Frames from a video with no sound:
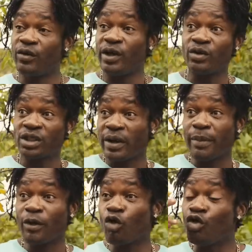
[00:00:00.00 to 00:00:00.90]
You know what
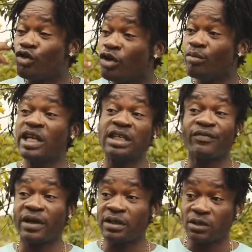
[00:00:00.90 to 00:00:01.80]
I'm a good bridging
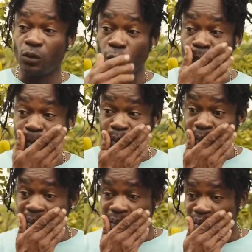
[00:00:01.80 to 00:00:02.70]
from school.
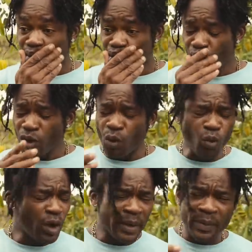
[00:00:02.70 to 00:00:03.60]

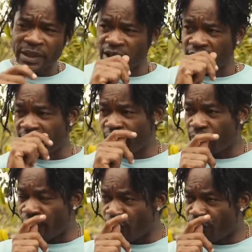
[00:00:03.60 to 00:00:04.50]
What is the thing that you
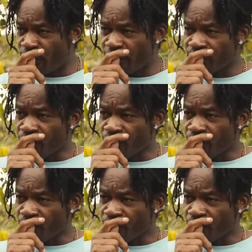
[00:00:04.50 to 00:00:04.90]
do for me?